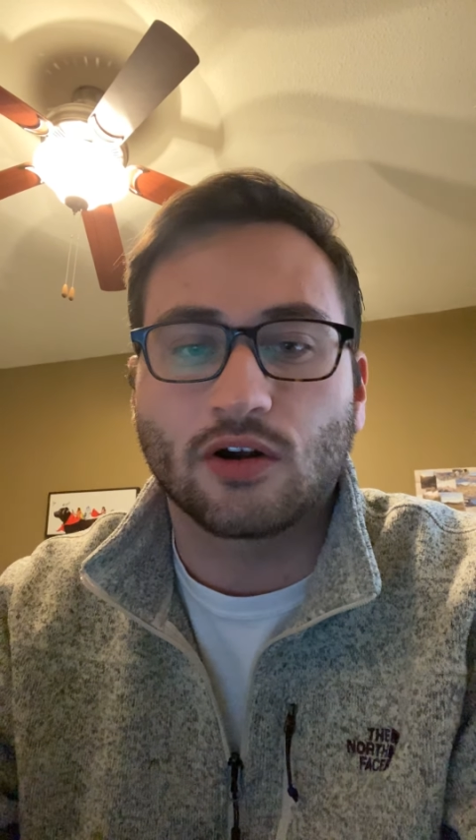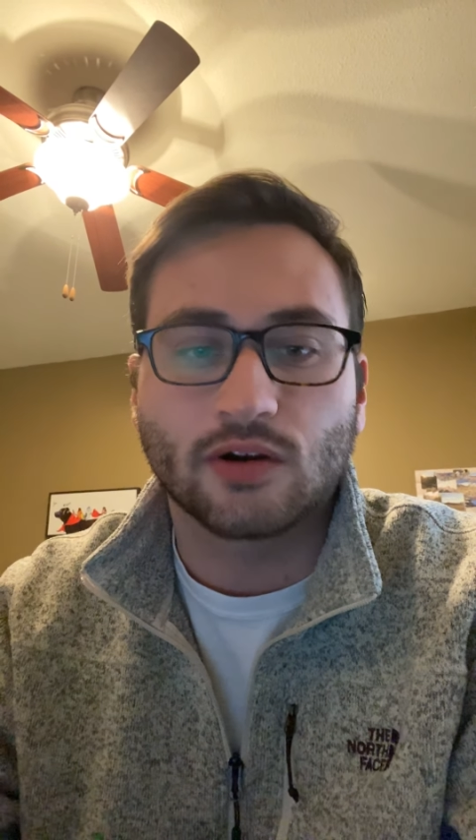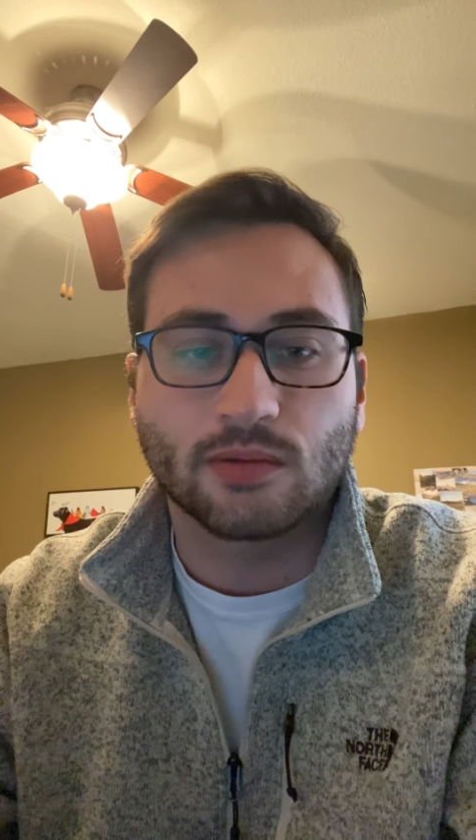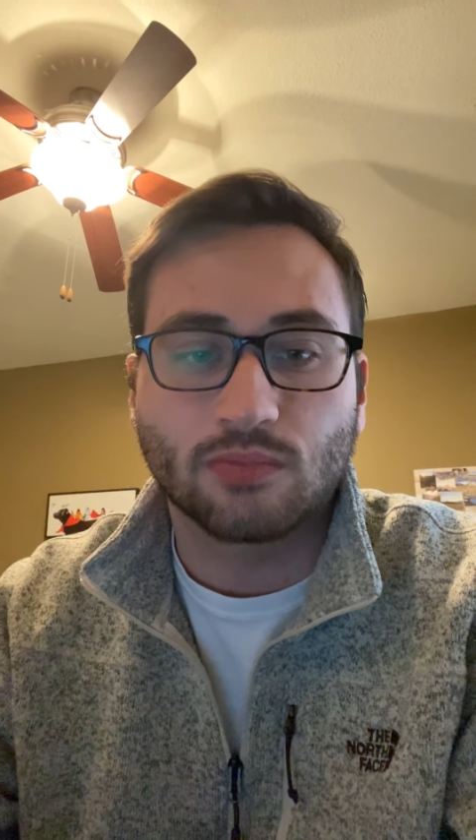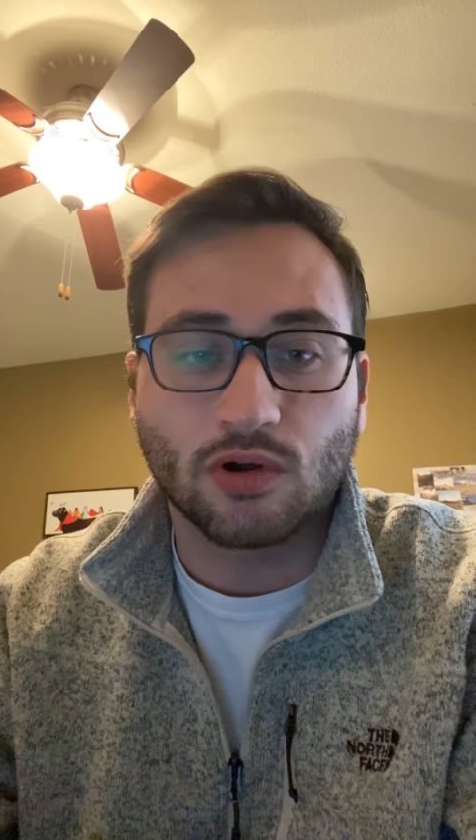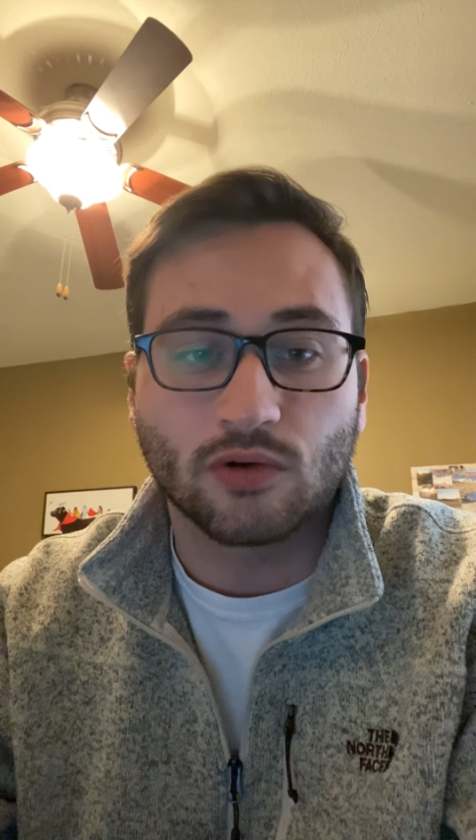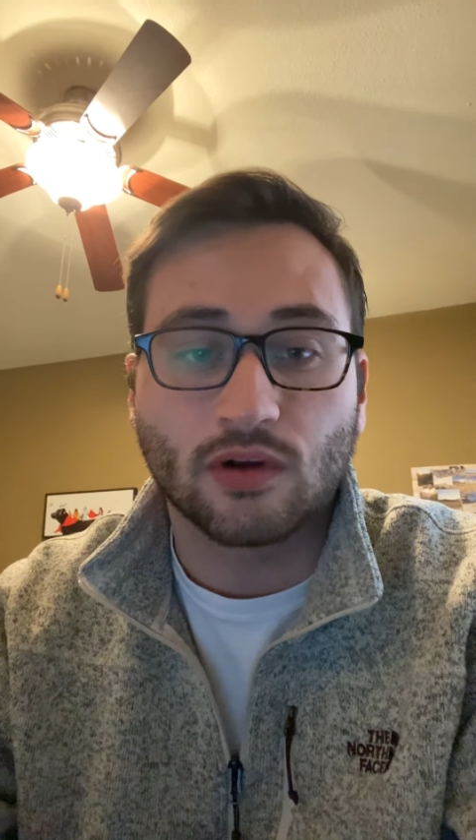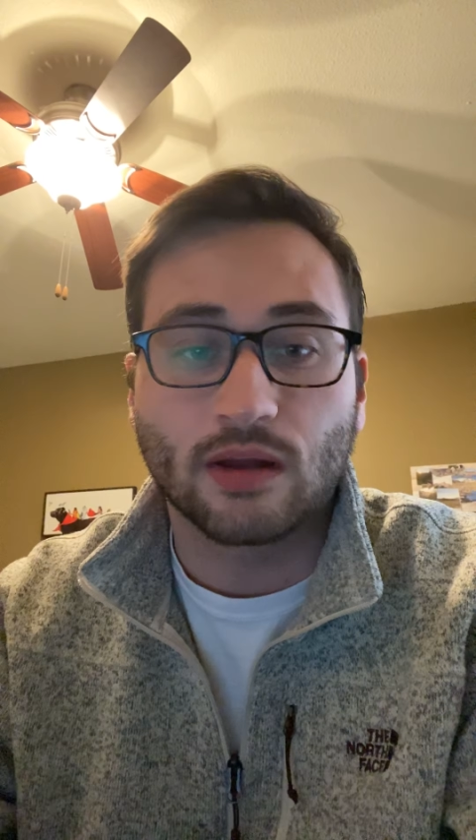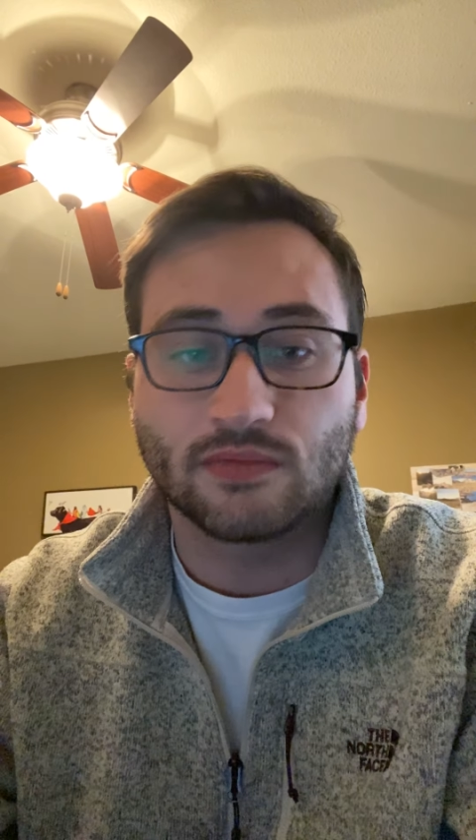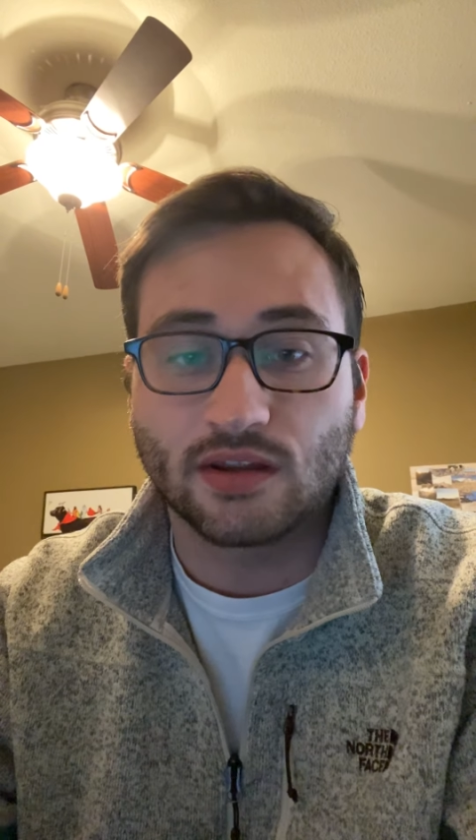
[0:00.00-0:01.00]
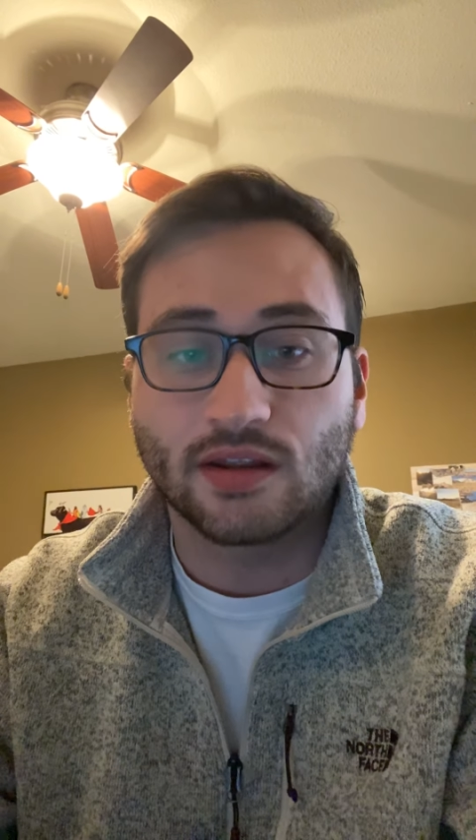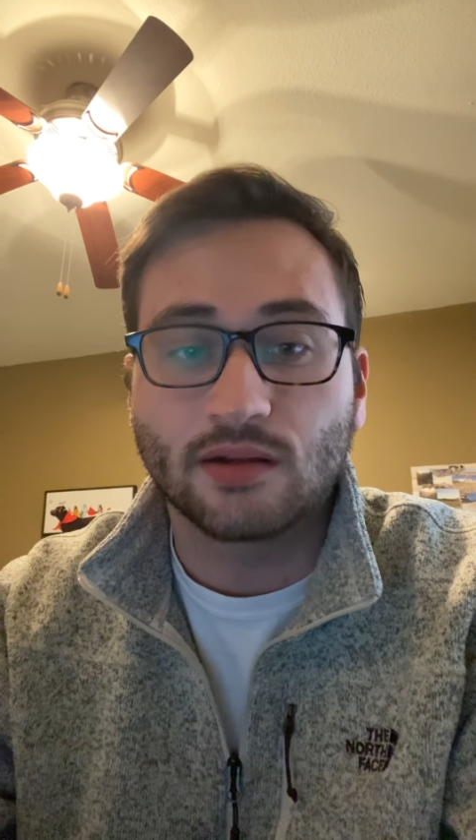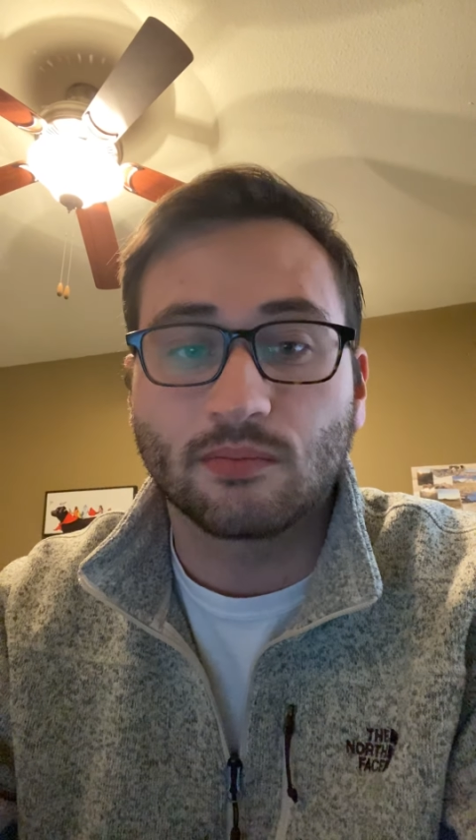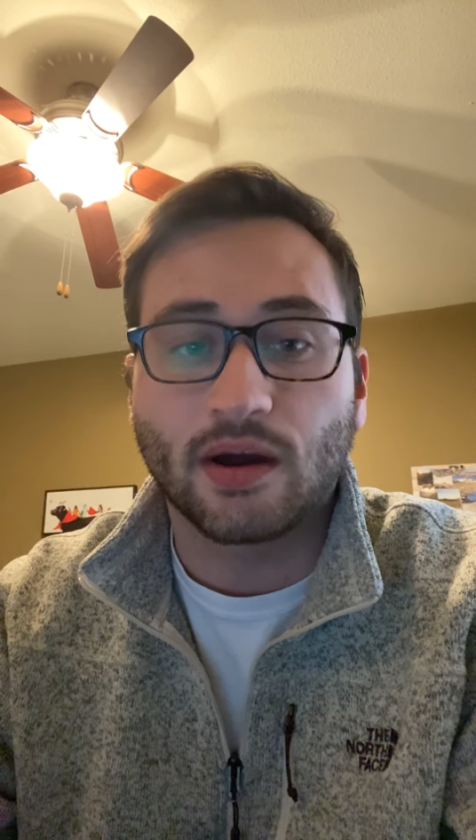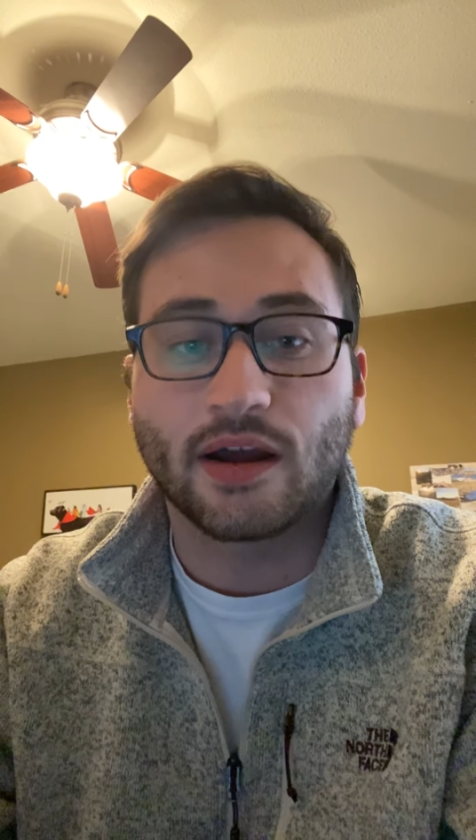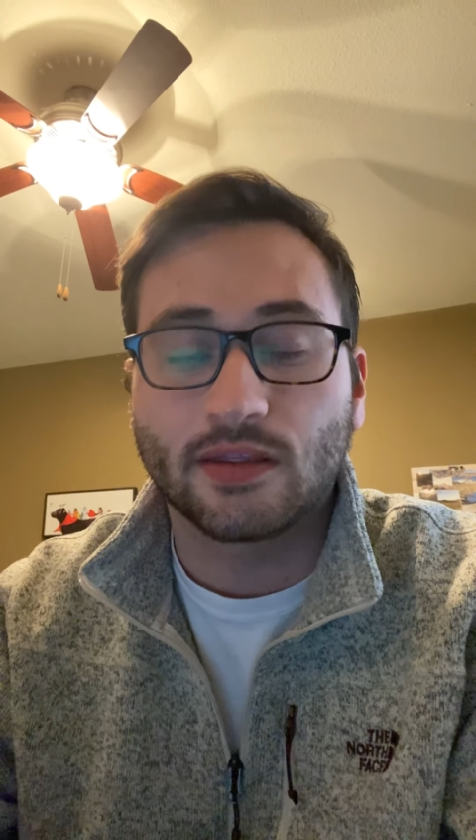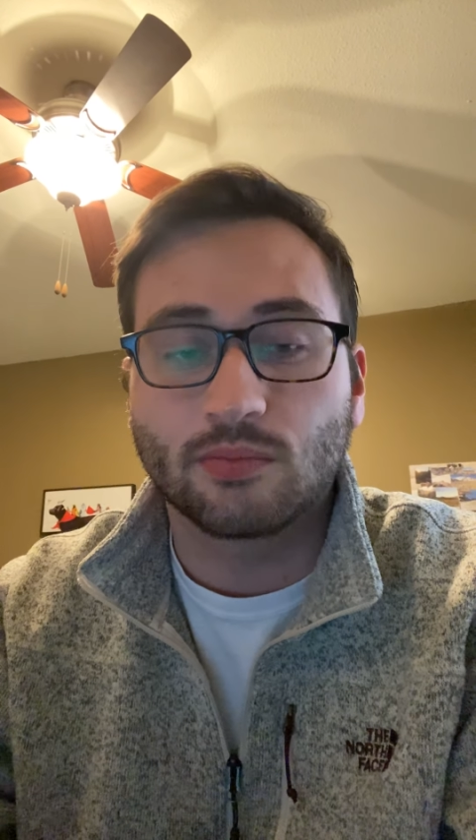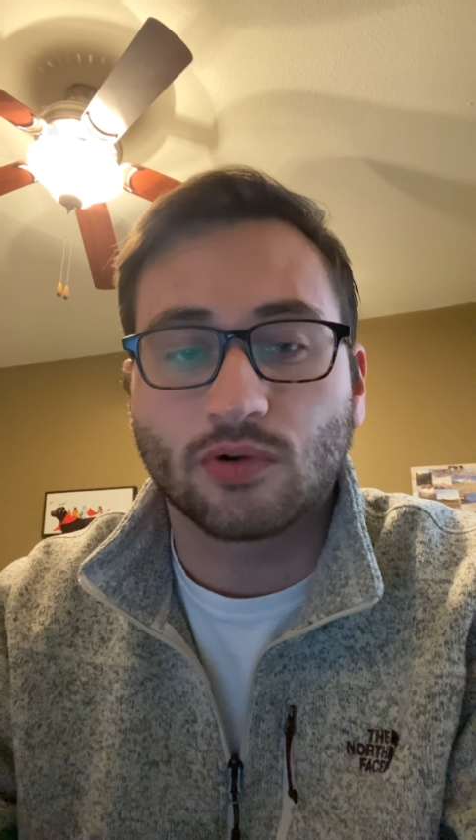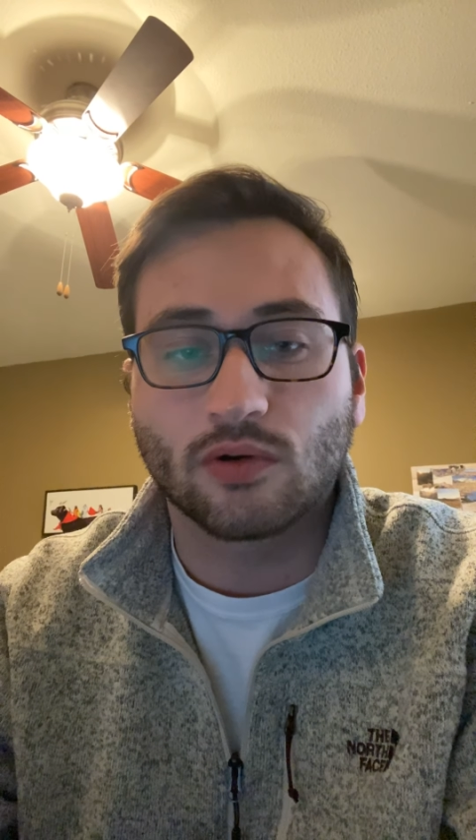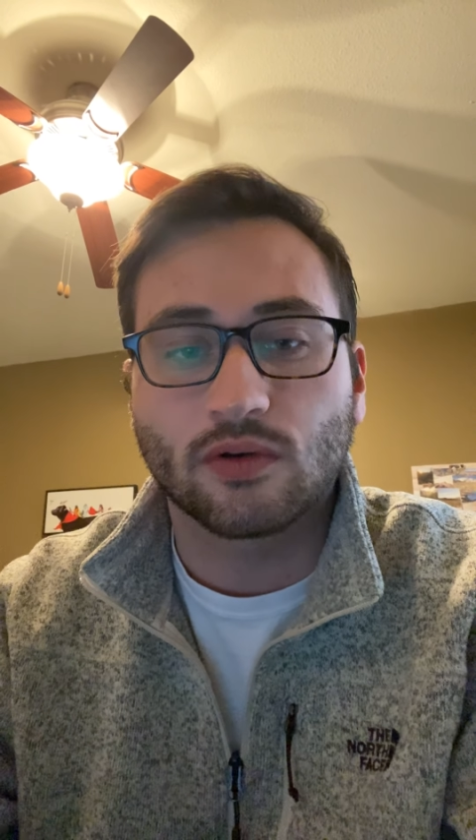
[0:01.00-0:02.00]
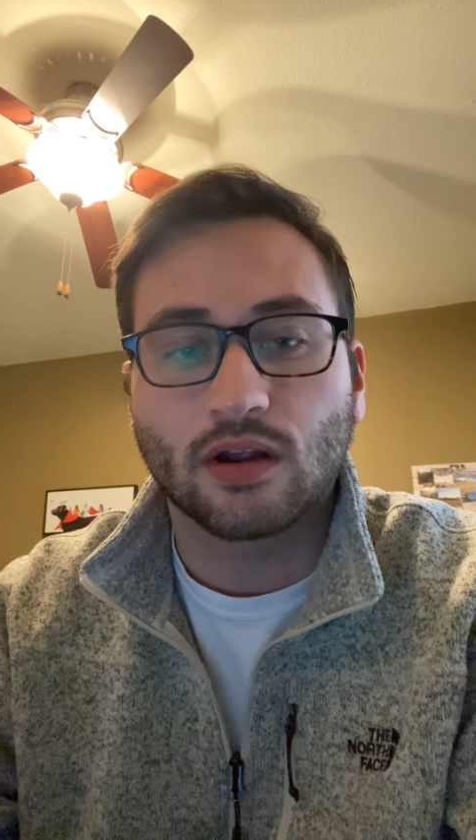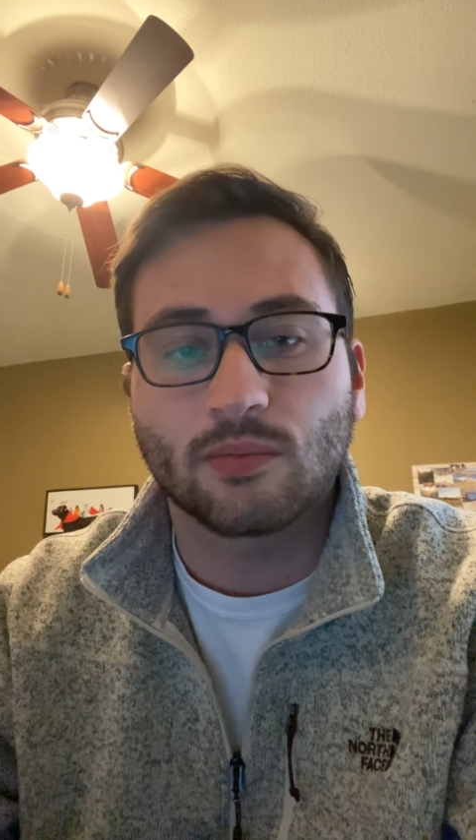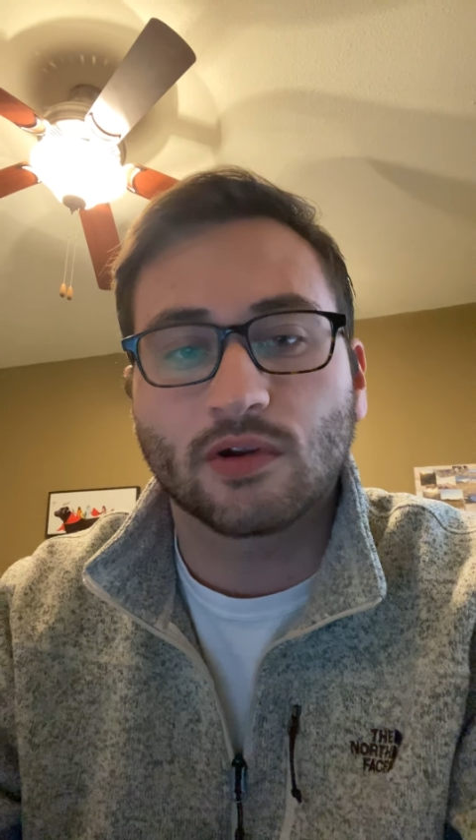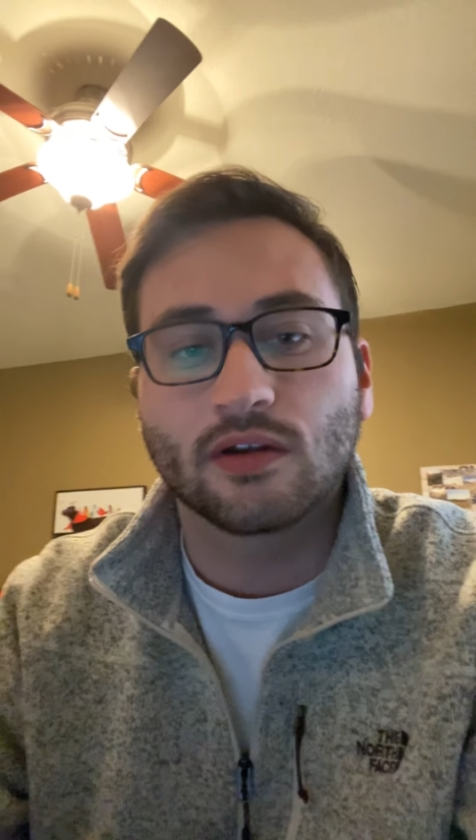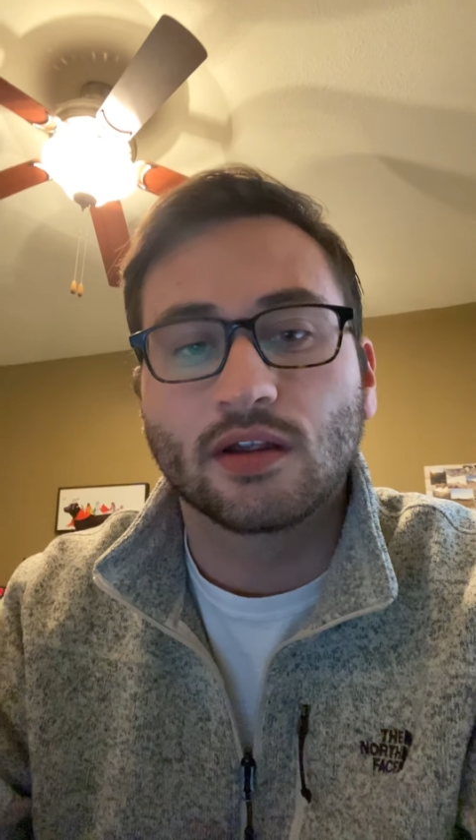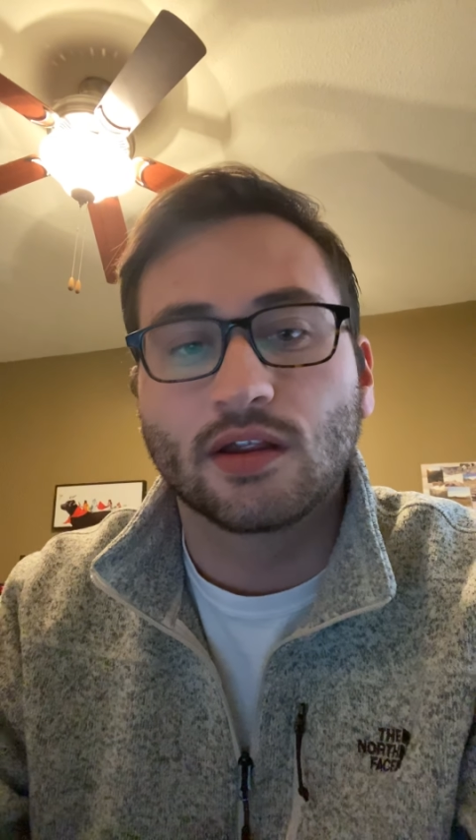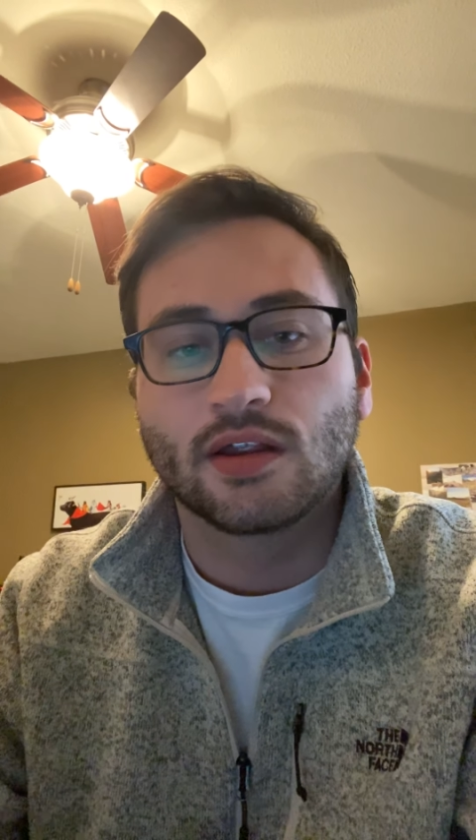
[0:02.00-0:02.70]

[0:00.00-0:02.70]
already programmed in by the programmer.